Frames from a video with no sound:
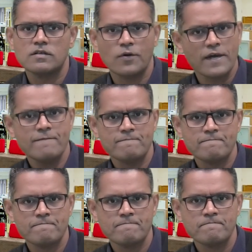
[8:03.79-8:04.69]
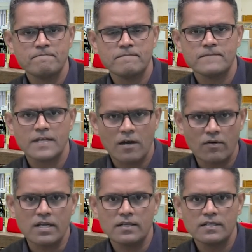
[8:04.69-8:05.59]
Okay? All
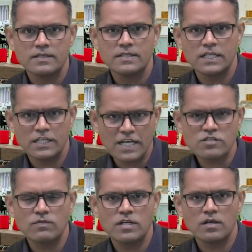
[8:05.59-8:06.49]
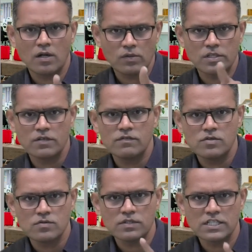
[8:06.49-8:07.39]
right. In the next video, I will give
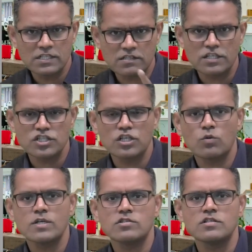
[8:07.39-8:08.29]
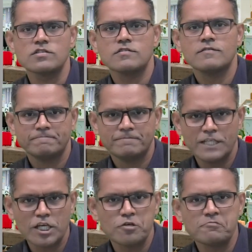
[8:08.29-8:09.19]
you the discussion questions.
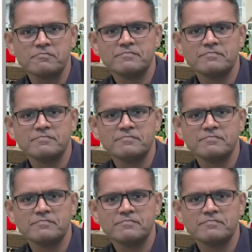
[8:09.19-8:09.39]
Thank you.